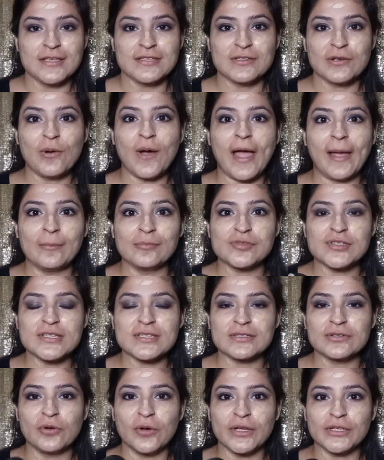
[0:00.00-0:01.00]
So I'm
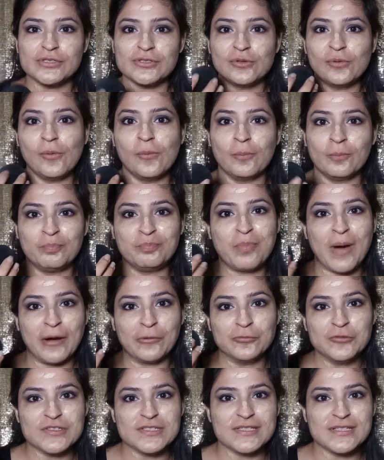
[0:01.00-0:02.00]
just going to
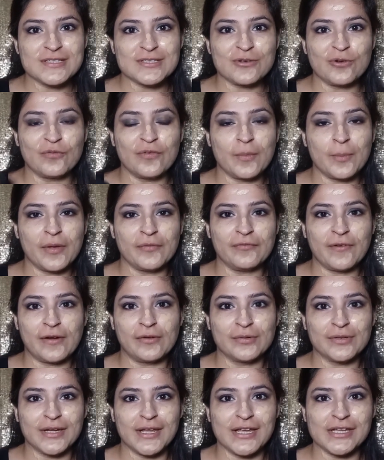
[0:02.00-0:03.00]
bounce this over my
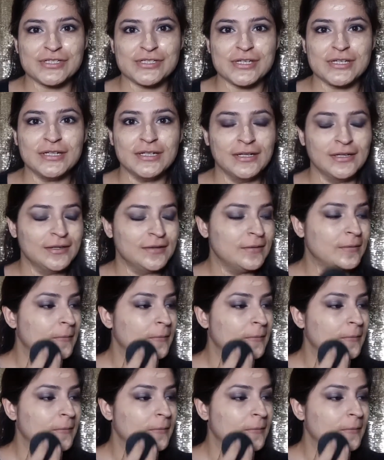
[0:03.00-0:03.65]
foundation.